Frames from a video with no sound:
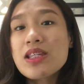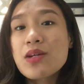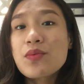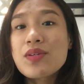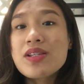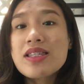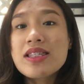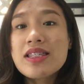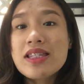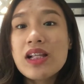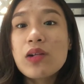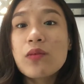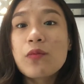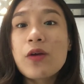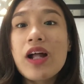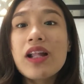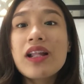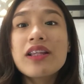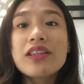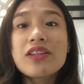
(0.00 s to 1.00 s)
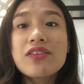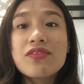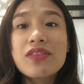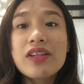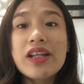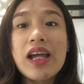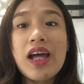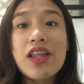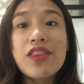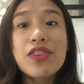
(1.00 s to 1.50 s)
was still
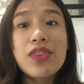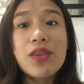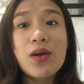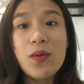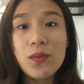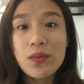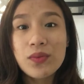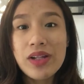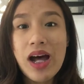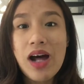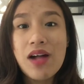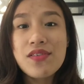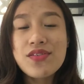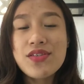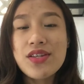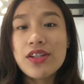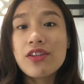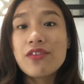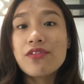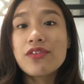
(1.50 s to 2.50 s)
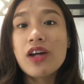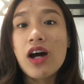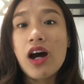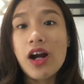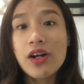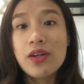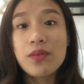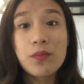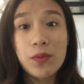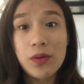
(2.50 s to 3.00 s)
relatively unknown outside of the
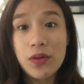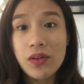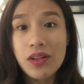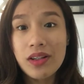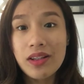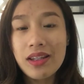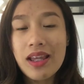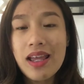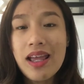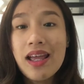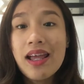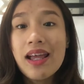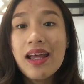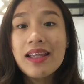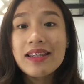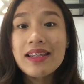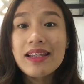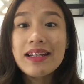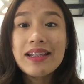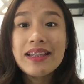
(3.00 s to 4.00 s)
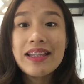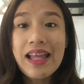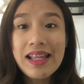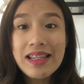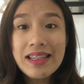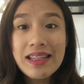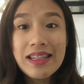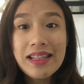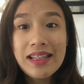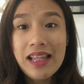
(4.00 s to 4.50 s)
art world. Then in
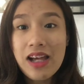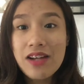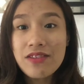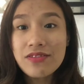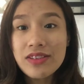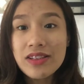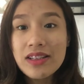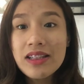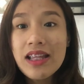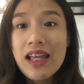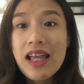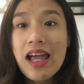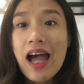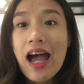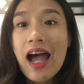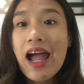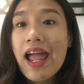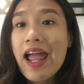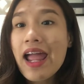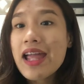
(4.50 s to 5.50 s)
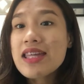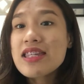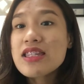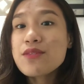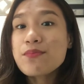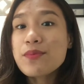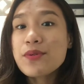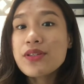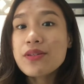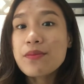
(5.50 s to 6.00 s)
1911, a
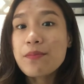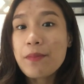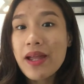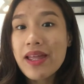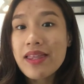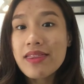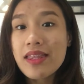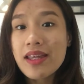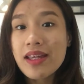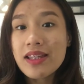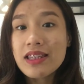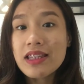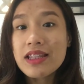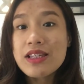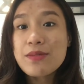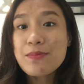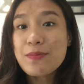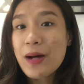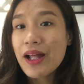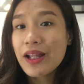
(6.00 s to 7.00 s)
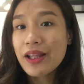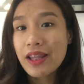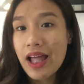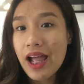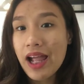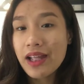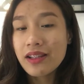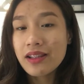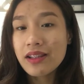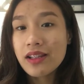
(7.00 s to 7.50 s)
haze put the painting in the
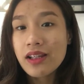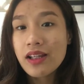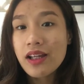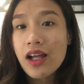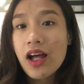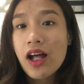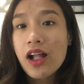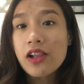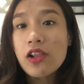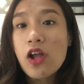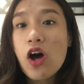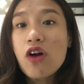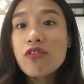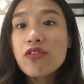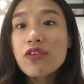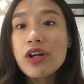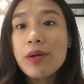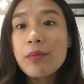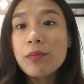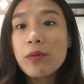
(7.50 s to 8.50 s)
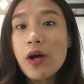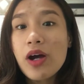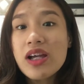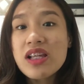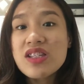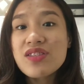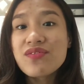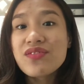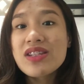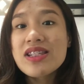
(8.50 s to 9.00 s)
spotlight. Louvre
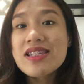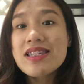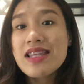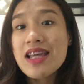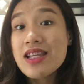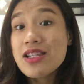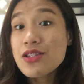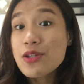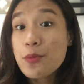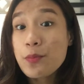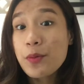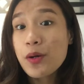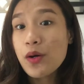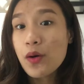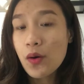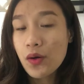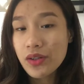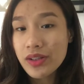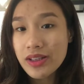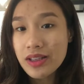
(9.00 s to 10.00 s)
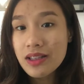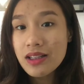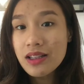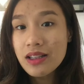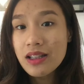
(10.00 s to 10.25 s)
employees Vincenzo Peruggia,